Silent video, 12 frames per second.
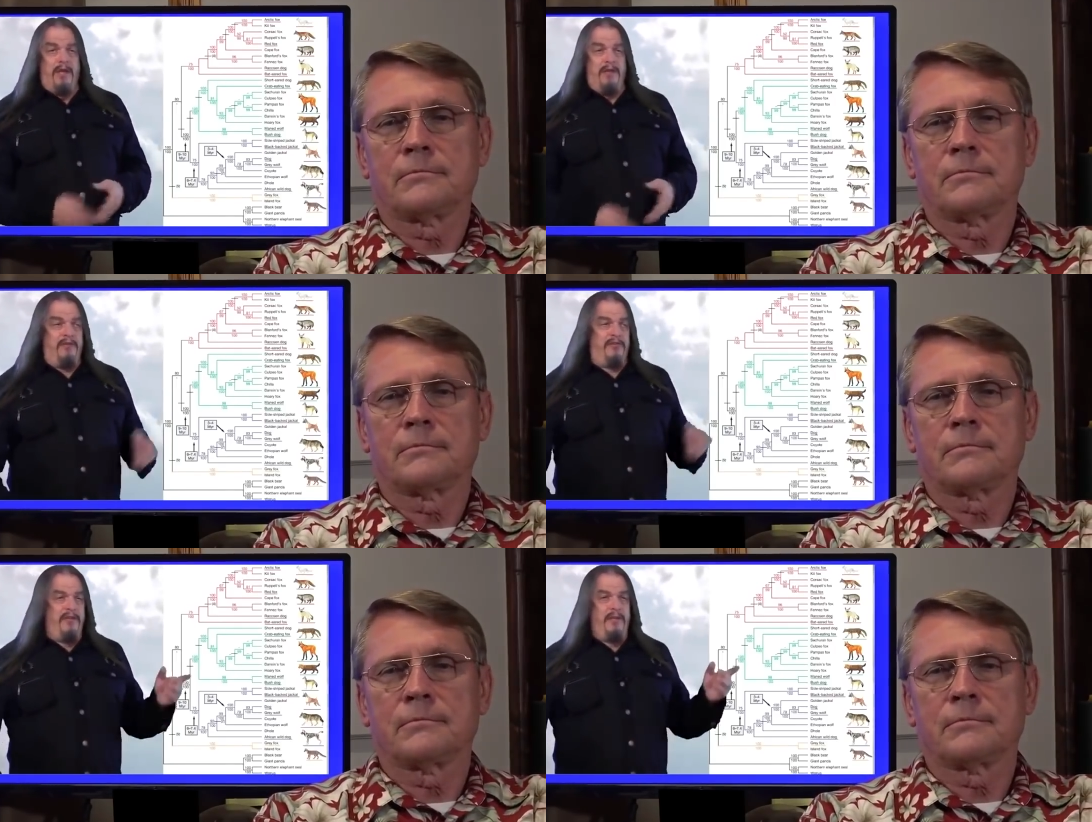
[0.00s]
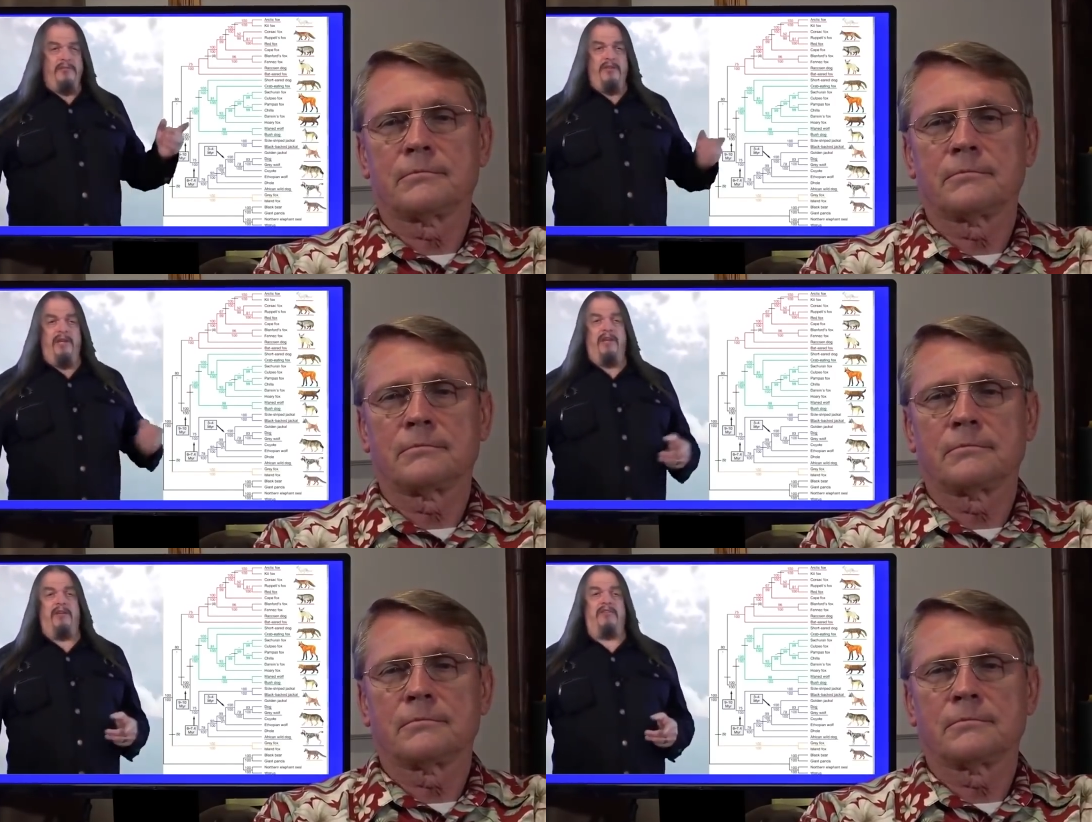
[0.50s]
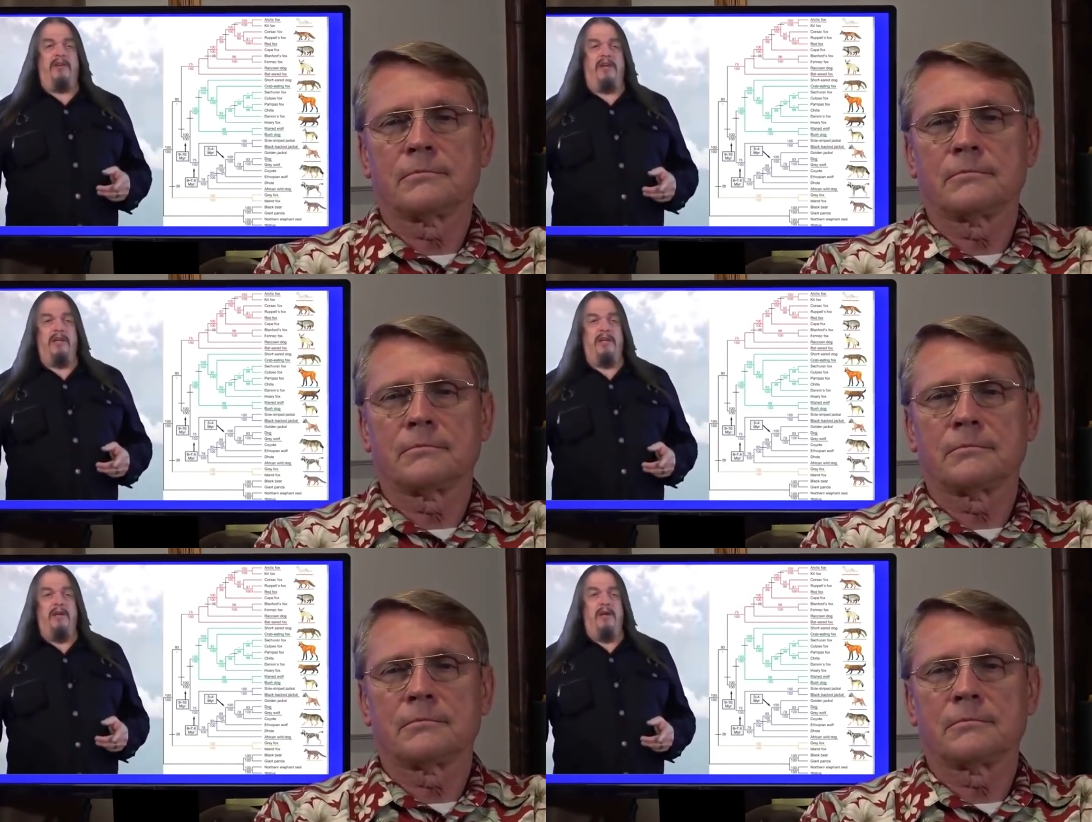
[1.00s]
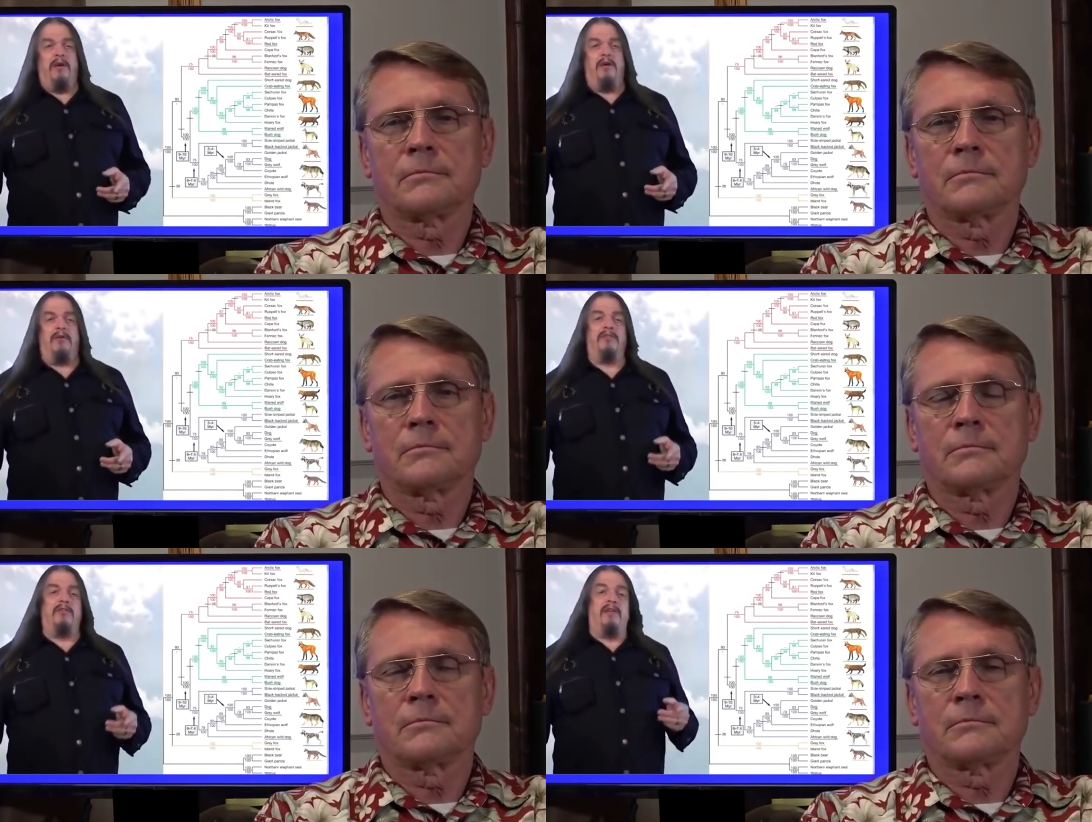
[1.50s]
Speaker 1: This same genetic study
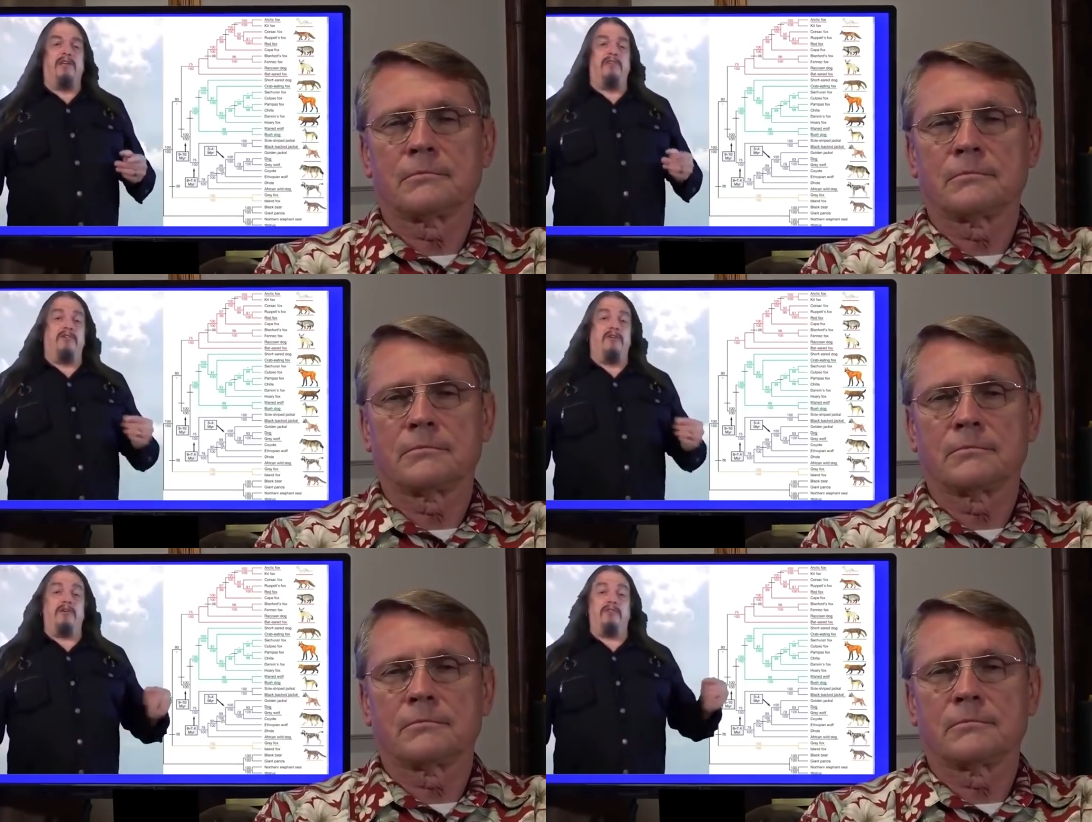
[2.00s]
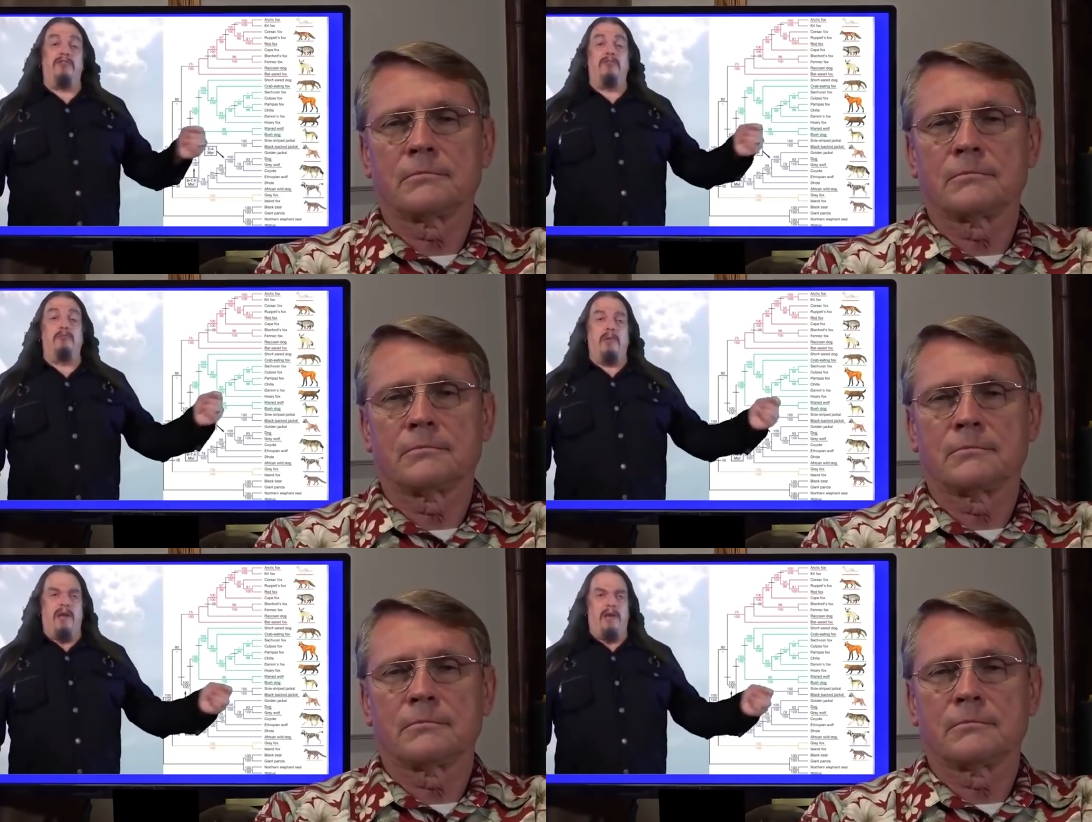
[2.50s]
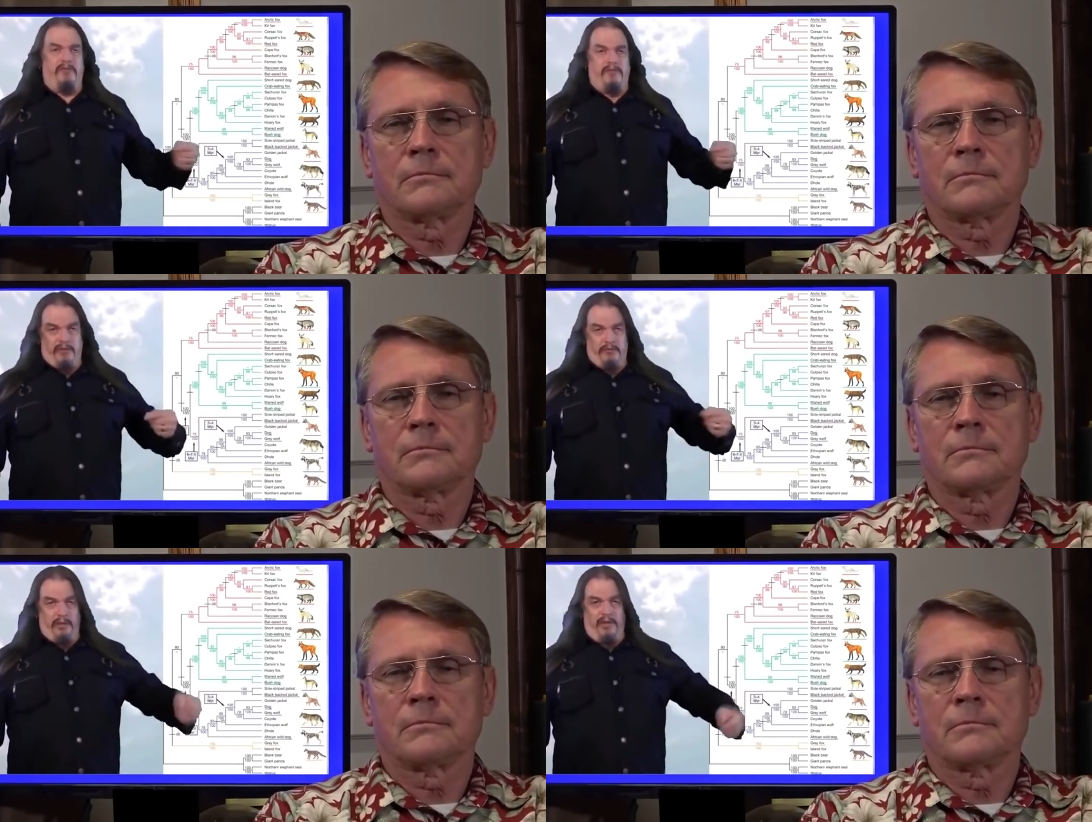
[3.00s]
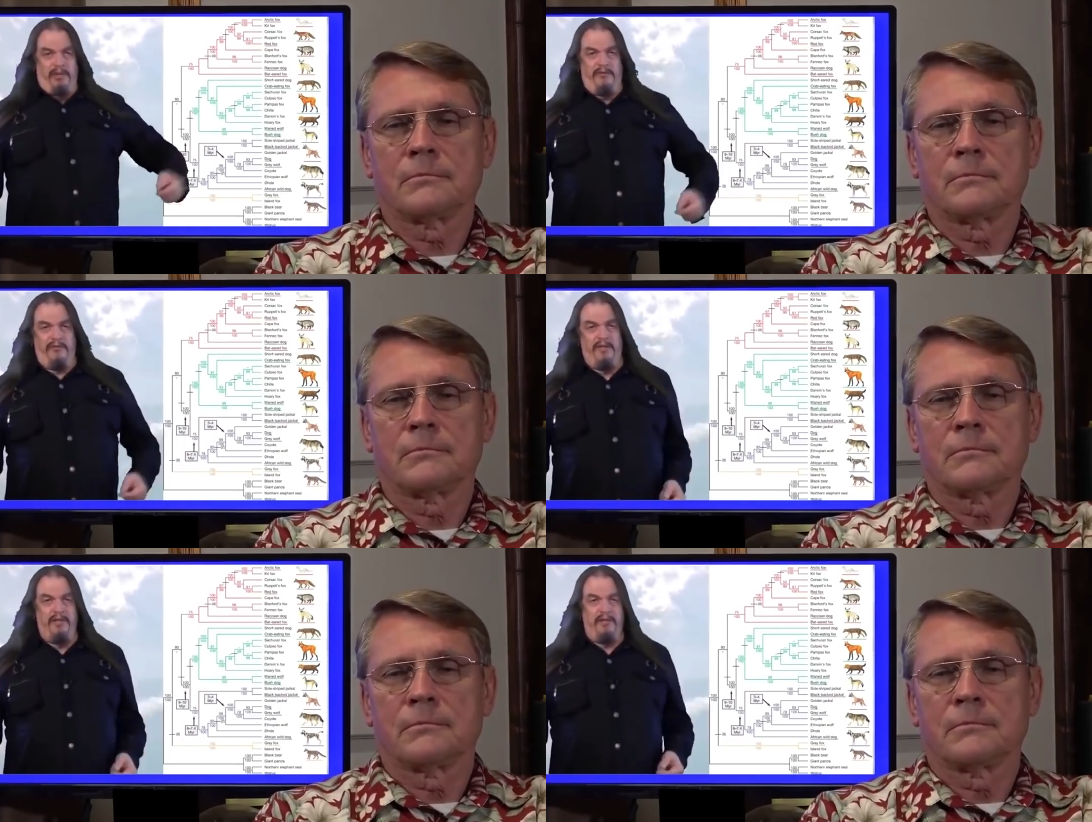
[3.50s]
also links dogs to bears as well as